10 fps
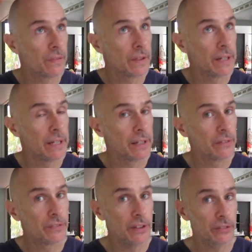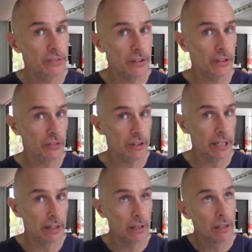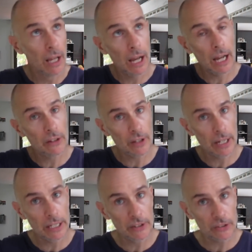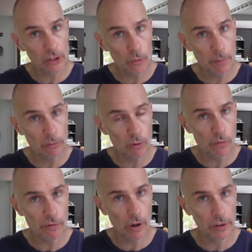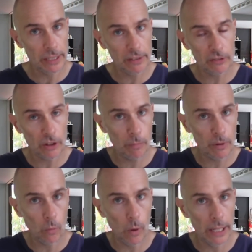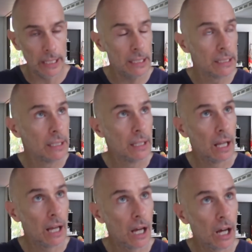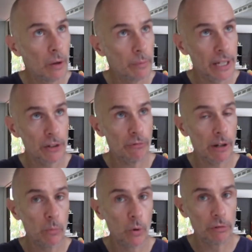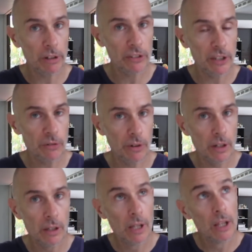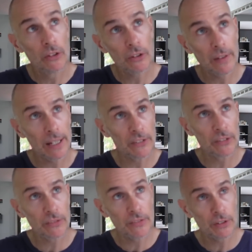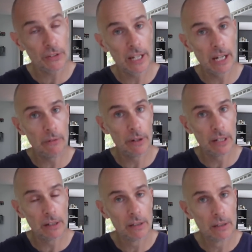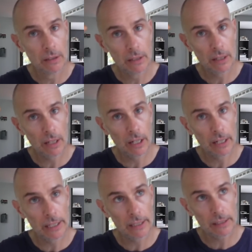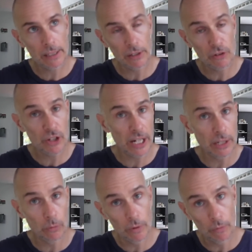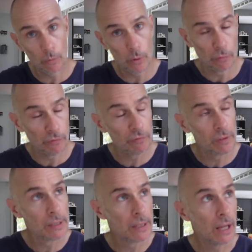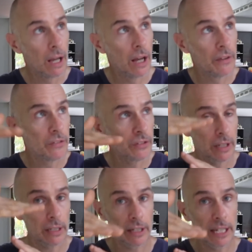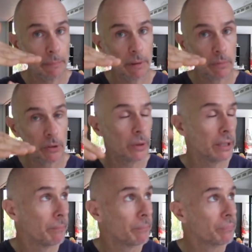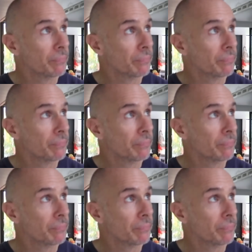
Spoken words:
This container has a sloping roof on it, sloping away, catch rainwater, etc. So that's this area kind of shaded with a roof. There's like a gap in between.